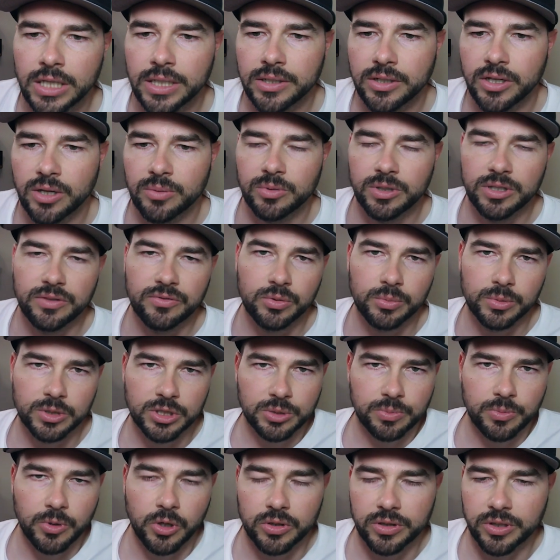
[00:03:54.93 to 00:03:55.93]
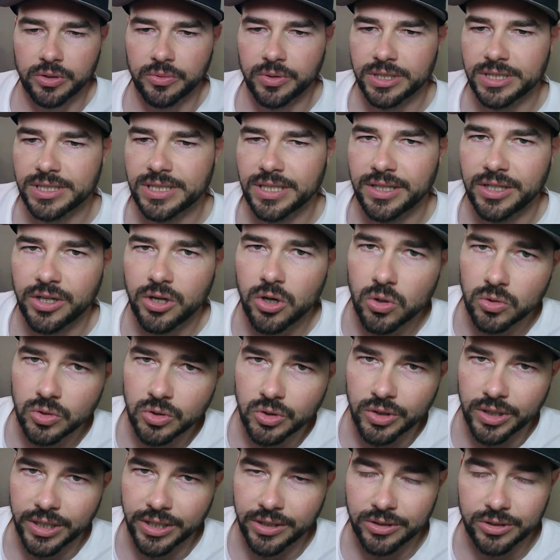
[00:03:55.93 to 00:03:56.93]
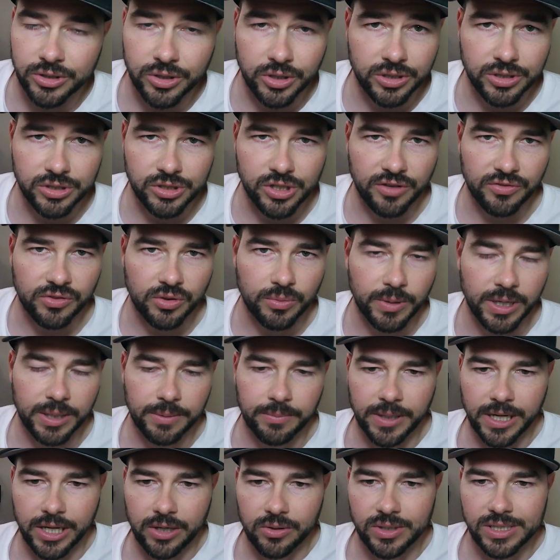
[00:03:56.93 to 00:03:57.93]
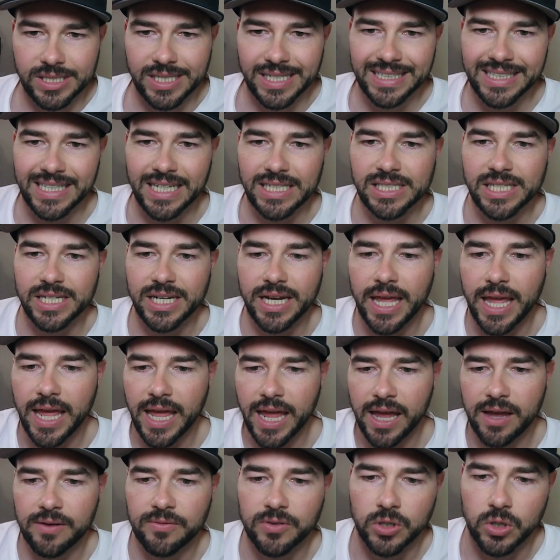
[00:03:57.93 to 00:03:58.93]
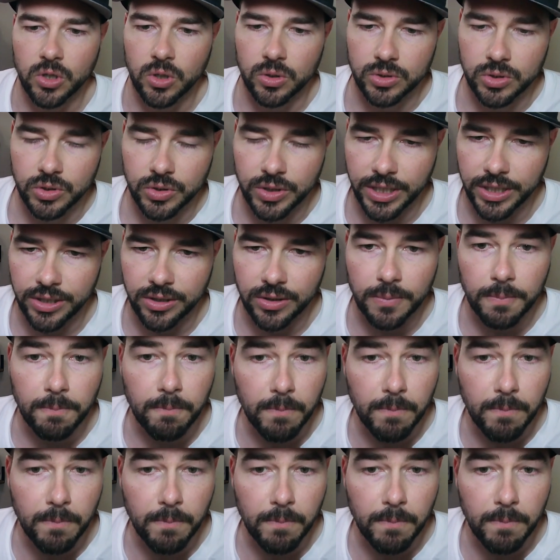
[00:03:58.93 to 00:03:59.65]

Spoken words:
Now, I believe he misspoke there when he said the alternator charges off the main batteries. It doesn't have an alternator.